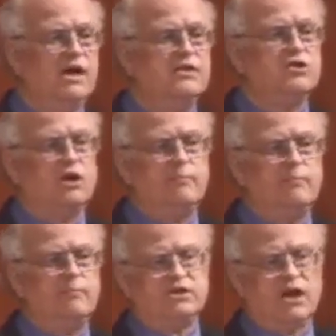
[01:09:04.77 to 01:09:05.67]
They're talking about
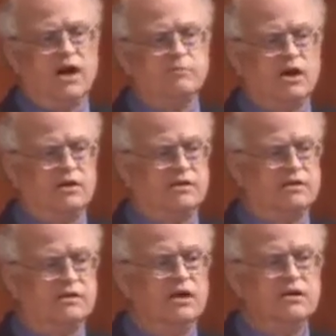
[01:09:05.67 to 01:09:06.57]
time
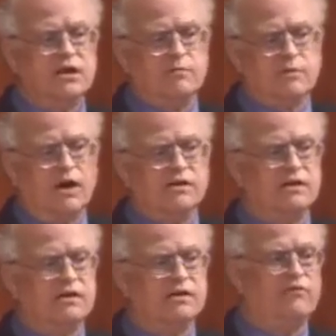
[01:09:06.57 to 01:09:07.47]
constants. Time
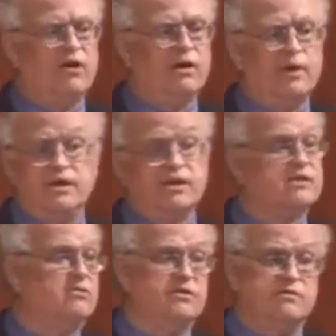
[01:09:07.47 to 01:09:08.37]
constants that vary by
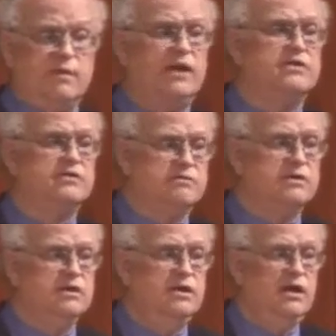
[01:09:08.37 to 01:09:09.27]
six orders of
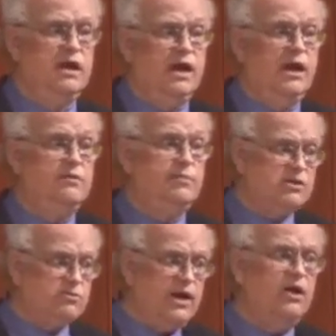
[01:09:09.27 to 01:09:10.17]
magnitude. And by
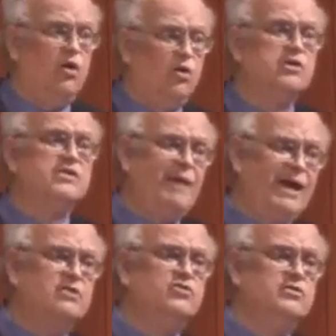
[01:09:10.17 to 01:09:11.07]
the way, orders of
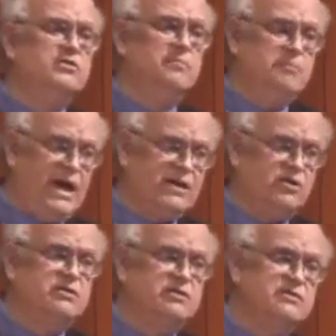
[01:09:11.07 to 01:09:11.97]
magnitude
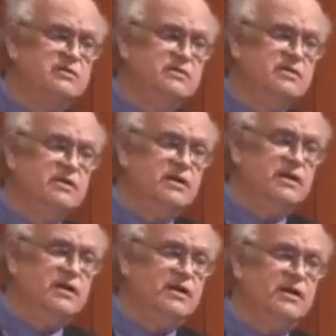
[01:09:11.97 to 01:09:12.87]
matter.
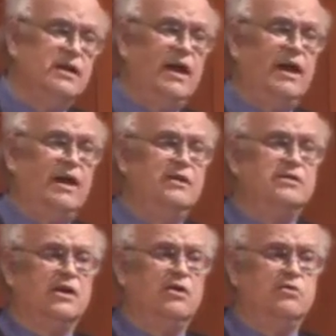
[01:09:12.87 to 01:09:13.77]
Uh, and
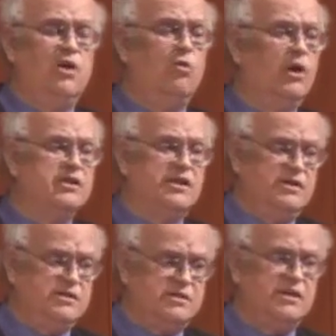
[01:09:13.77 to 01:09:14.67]
so, no, one
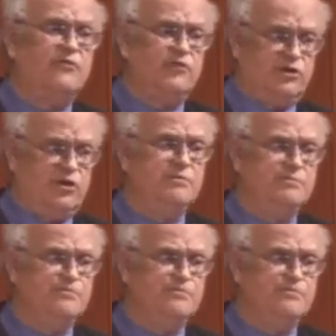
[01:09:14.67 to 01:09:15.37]
size does not fit all.